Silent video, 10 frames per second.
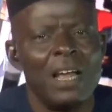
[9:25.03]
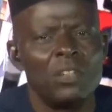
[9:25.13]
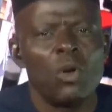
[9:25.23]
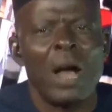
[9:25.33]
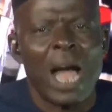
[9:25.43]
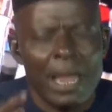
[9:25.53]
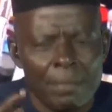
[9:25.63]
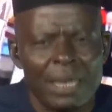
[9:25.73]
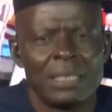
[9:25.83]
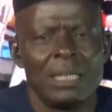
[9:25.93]
So I
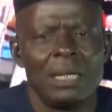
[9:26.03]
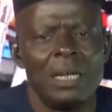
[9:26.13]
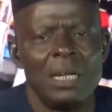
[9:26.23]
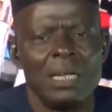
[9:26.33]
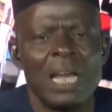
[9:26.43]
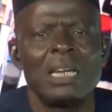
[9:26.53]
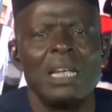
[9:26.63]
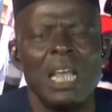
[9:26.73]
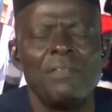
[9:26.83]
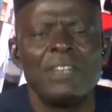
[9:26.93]
imagine
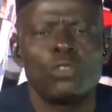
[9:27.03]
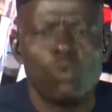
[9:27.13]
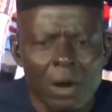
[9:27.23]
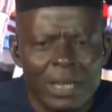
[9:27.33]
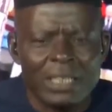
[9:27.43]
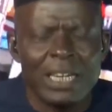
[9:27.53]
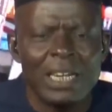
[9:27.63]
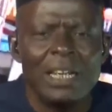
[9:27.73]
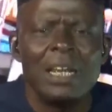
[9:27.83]
that if it is quality,